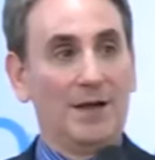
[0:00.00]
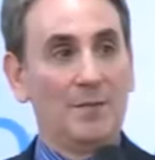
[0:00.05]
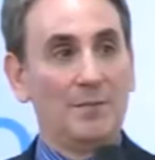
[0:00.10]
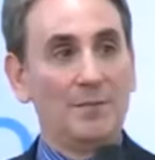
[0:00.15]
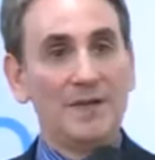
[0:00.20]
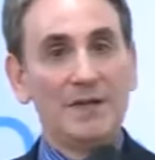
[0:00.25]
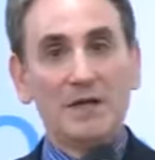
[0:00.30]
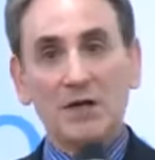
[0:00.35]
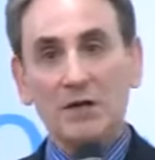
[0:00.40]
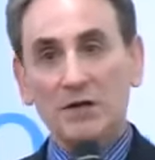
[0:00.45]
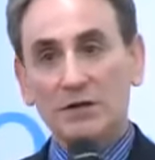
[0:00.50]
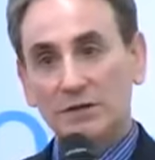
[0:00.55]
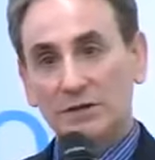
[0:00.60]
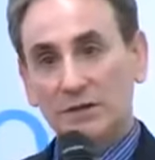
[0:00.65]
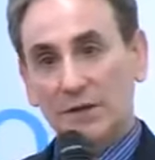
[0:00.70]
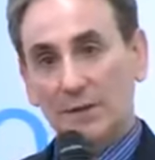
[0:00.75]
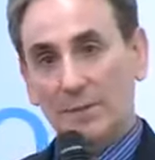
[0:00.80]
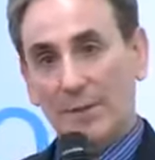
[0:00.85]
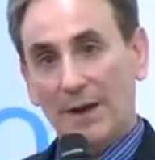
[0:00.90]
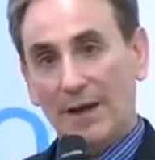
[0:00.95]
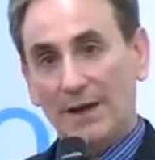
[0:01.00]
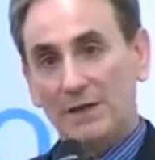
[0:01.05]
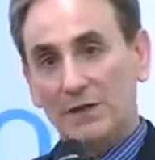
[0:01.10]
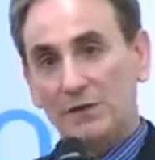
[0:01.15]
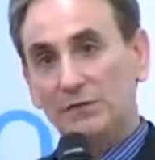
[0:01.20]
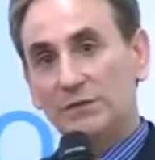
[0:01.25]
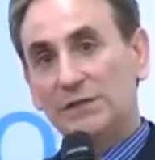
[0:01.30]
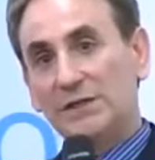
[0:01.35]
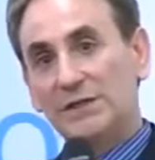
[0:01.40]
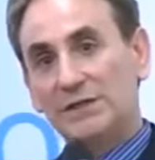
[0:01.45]
because by
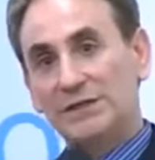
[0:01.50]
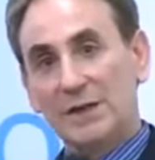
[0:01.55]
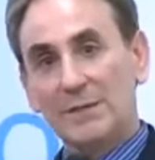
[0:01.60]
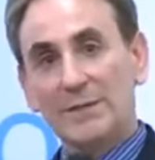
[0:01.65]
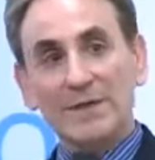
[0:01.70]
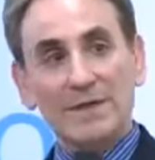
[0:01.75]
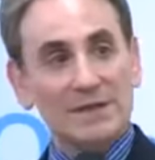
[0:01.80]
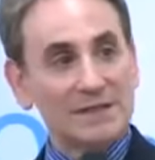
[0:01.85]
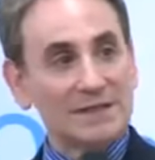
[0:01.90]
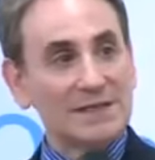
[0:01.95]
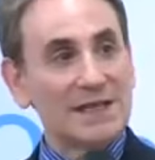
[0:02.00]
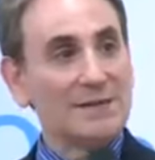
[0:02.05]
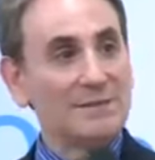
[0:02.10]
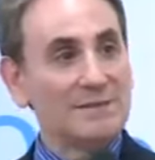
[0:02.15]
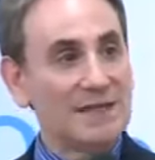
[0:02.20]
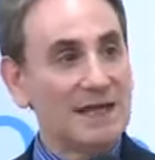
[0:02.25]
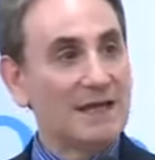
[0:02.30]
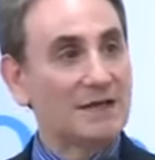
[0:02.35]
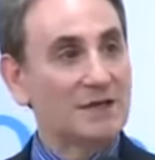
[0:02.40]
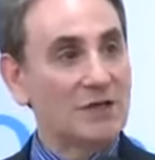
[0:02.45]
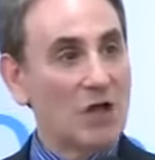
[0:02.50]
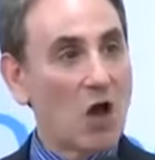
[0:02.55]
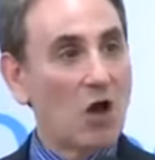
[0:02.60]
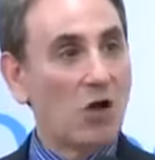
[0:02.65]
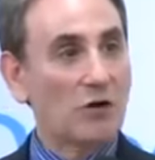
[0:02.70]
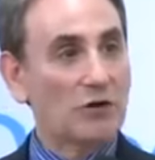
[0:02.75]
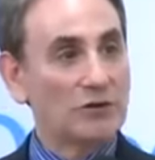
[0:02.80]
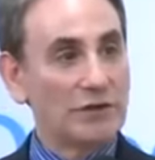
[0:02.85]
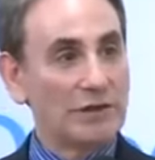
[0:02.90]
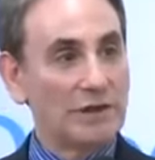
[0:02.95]
using some of the same
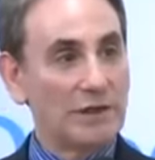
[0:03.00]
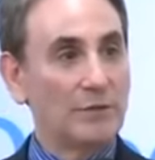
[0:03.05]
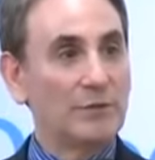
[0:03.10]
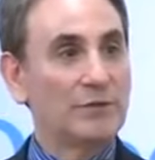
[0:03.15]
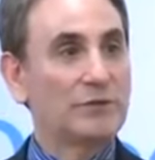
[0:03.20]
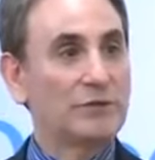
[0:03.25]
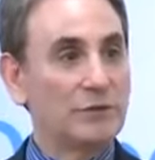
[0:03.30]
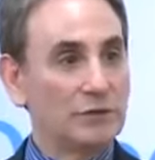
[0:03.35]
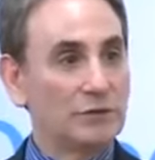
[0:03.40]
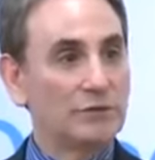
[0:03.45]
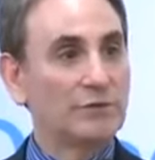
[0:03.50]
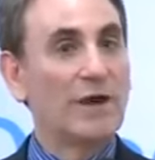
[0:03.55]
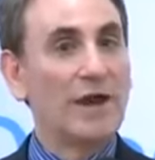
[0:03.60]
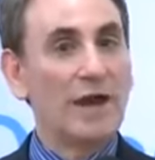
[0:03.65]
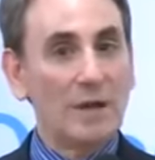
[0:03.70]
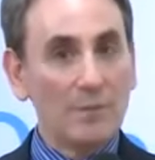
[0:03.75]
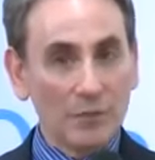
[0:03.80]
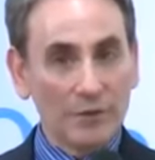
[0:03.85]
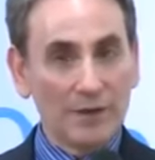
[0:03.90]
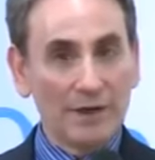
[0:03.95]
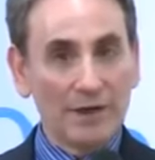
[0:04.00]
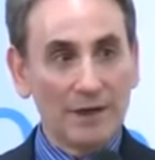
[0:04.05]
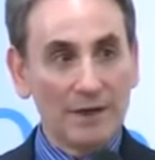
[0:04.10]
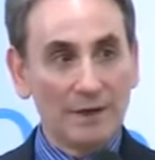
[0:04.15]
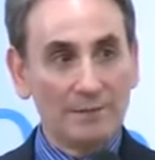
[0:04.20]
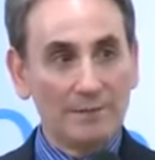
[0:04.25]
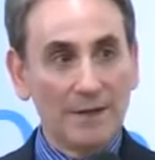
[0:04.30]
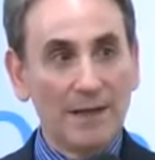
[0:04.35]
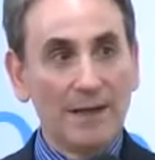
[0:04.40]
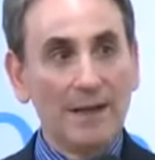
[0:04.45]
technology that was used for
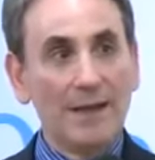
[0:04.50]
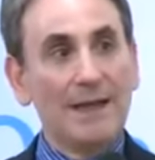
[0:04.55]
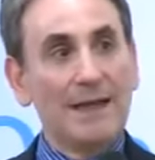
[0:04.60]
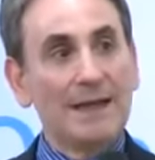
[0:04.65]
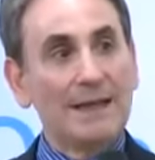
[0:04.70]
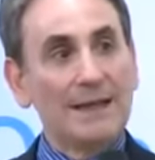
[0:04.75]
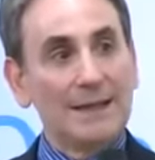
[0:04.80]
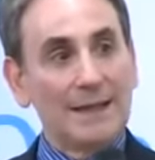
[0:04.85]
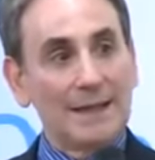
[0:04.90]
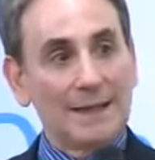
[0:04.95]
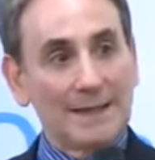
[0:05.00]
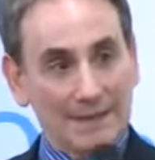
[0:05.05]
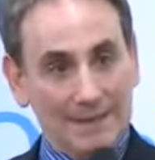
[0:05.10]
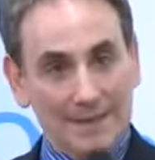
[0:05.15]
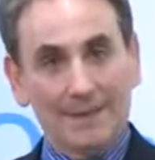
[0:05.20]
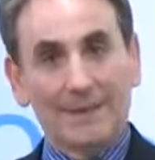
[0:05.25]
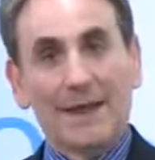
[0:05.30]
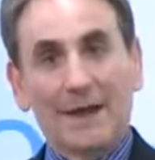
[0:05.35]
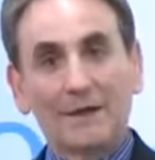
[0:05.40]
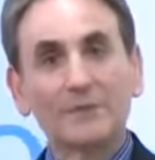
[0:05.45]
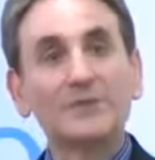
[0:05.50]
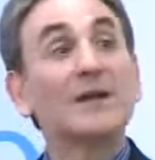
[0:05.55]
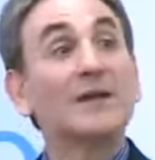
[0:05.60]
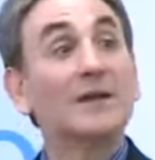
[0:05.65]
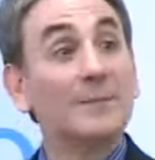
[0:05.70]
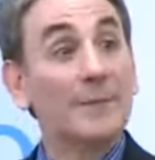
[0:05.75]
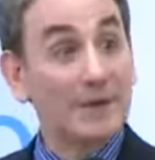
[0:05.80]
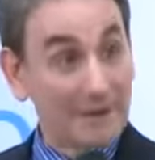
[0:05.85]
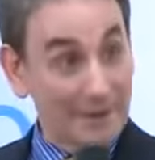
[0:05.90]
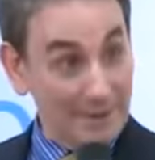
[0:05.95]
hemoheme, I'll tell
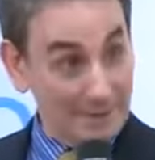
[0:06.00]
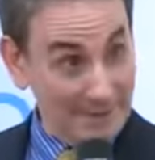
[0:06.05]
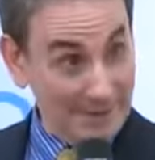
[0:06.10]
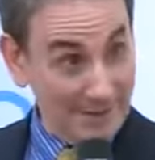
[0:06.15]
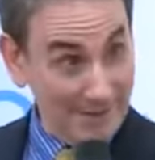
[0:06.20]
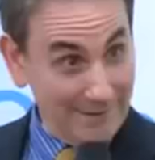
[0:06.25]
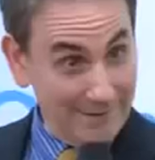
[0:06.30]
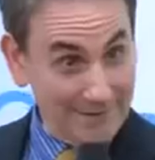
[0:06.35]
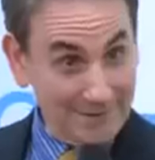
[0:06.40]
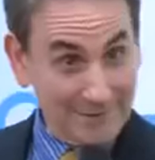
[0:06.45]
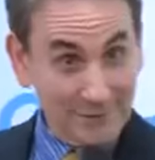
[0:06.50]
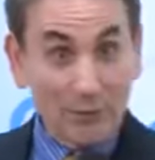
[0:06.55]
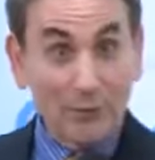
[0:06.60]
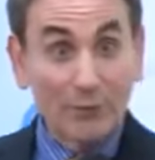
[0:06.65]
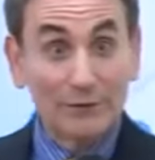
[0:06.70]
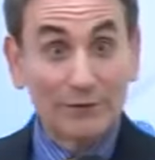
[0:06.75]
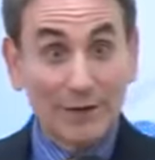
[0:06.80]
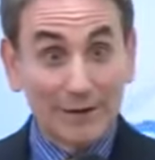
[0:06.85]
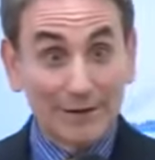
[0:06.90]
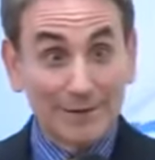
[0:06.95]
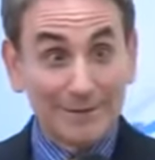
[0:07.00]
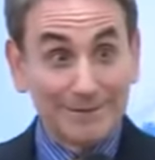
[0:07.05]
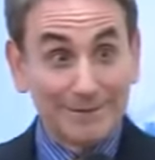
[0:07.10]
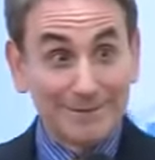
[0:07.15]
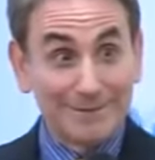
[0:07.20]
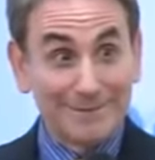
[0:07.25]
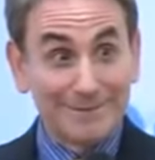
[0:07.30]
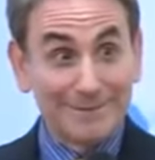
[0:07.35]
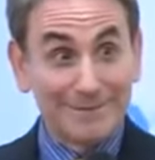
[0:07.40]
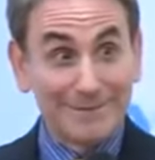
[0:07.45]
you about it in a minute, so hold on.
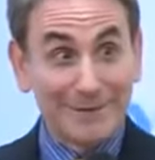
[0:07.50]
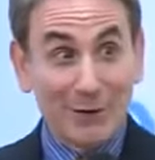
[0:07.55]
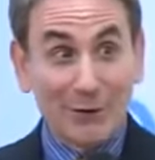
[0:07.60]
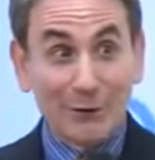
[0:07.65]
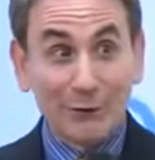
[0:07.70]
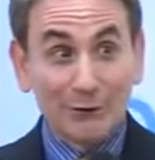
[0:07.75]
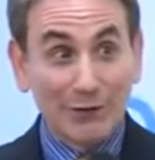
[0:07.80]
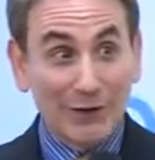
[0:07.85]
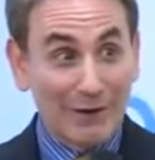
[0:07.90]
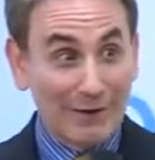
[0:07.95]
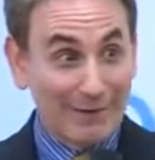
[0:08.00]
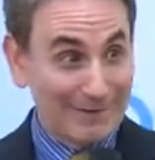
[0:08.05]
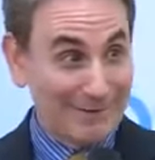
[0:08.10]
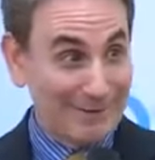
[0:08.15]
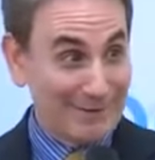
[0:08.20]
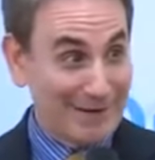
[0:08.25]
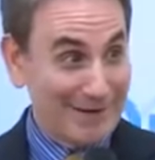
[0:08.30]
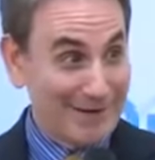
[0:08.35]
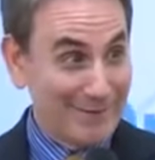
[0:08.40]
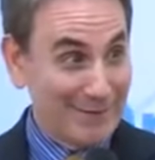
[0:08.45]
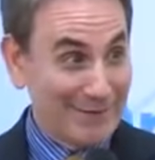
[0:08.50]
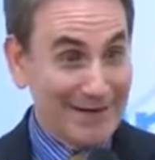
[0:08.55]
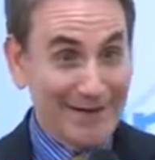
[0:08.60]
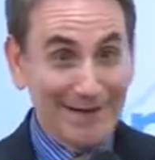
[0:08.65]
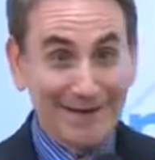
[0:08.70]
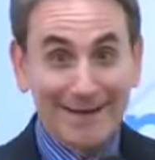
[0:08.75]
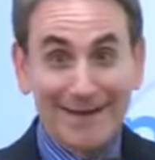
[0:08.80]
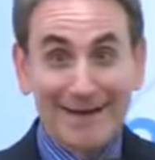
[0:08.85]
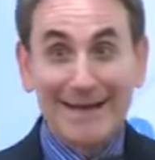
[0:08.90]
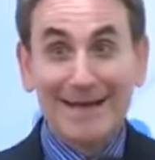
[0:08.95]
Hold on, okay? We
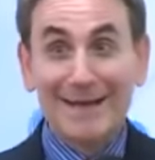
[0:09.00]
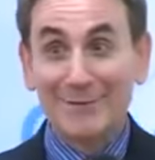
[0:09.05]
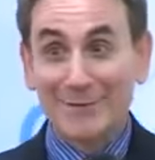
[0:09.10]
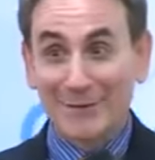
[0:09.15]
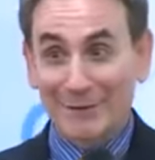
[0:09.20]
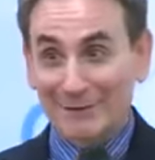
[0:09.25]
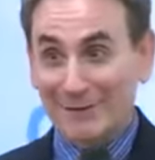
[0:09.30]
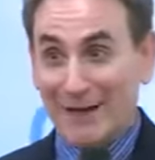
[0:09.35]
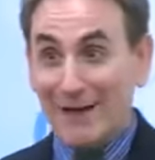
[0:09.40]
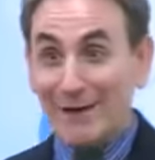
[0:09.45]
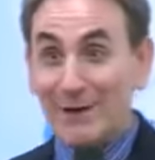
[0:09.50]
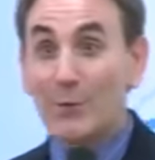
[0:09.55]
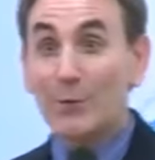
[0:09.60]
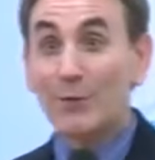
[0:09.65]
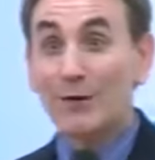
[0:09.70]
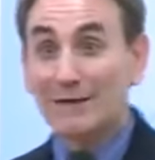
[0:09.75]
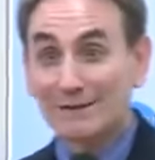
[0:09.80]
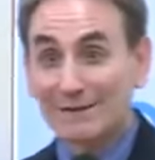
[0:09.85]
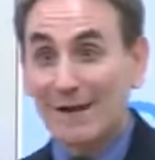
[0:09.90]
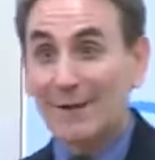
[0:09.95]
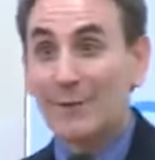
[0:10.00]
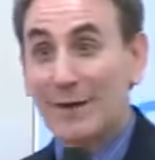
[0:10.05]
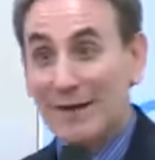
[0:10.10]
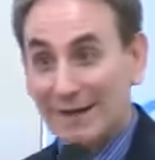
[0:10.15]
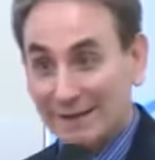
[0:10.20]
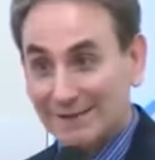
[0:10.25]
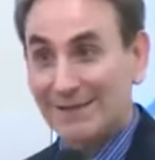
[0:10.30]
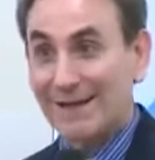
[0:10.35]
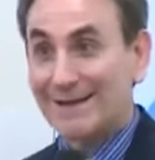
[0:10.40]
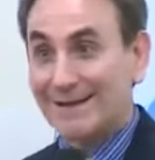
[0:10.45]
can't get ahead of ourselves. I know are we
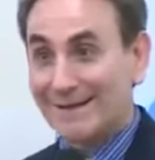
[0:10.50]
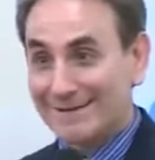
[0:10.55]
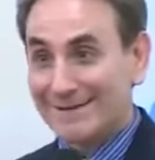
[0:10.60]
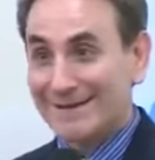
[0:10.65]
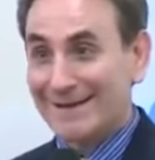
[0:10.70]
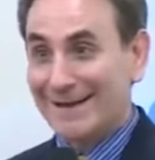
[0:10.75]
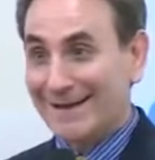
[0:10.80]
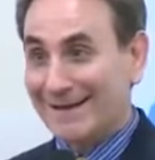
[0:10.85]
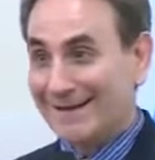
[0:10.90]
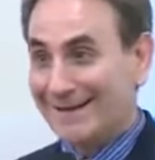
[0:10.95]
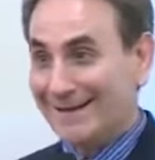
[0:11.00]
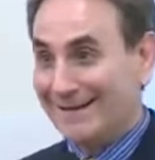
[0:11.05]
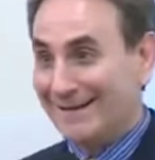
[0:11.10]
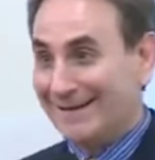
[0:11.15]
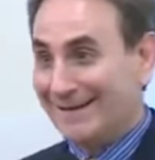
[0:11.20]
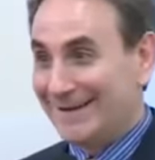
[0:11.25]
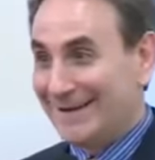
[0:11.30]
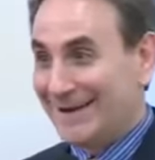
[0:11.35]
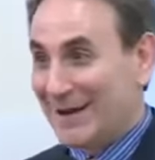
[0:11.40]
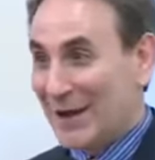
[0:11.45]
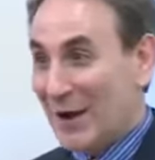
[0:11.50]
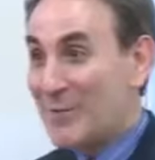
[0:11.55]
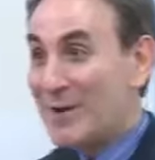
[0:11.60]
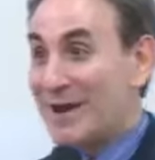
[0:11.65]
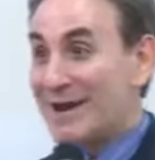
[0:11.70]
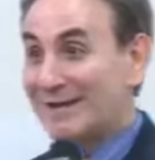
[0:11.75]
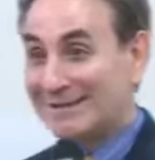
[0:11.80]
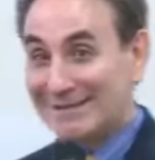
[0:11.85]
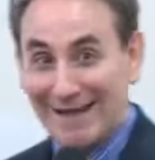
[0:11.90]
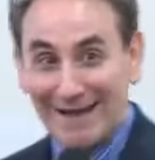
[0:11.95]
excited today? Are we
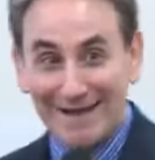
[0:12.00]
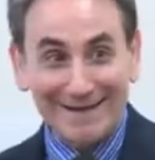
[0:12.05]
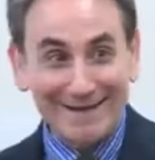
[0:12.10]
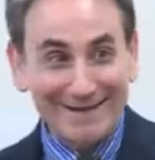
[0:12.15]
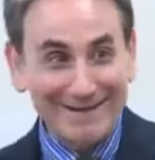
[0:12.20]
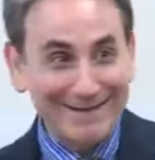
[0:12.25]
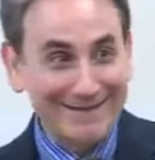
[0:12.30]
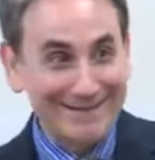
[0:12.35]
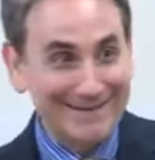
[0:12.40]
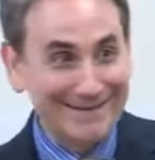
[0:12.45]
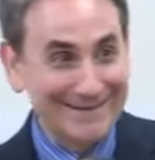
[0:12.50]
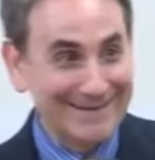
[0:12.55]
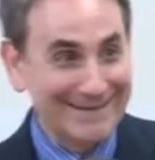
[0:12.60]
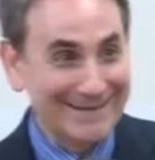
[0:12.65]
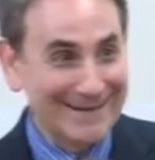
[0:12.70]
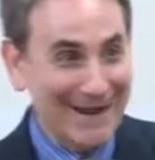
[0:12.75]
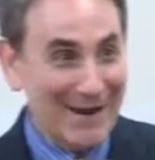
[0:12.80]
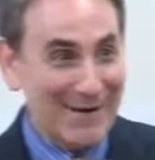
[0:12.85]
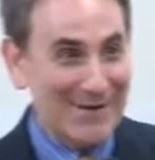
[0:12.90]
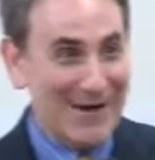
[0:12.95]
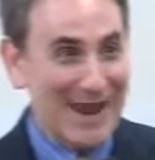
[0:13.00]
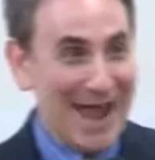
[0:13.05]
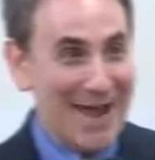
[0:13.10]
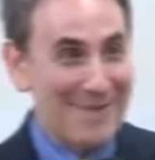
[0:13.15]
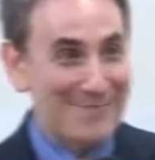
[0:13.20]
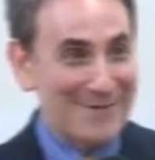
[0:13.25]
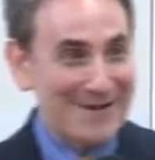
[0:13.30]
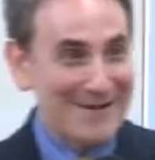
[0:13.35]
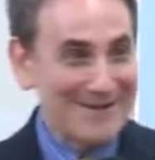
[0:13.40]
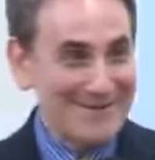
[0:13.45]
excited? Are we
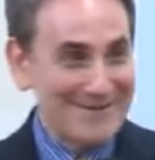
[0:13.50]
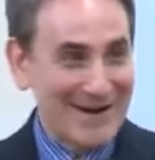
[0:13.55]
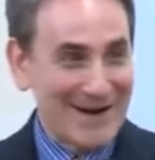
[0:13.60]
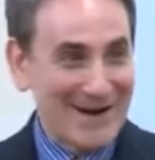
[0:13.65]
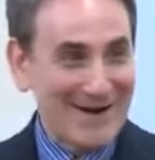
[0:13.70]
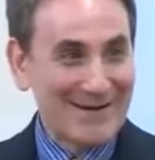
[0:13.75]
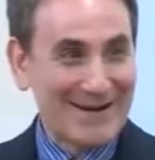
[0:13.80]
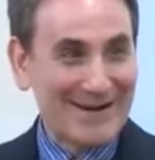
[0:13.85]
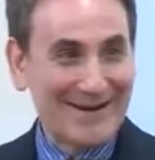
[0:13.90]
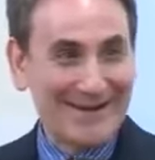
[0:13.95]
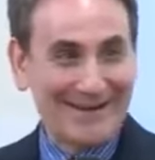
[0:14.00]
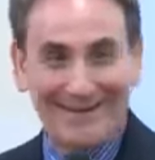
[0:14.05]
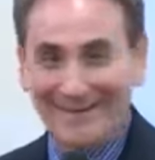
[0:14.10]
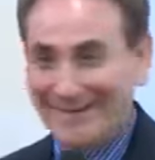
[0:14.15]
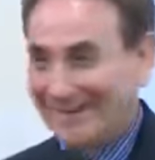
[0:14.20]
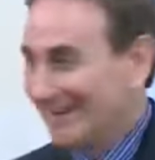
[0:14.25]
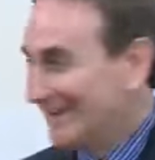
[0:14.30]
happy? Okay.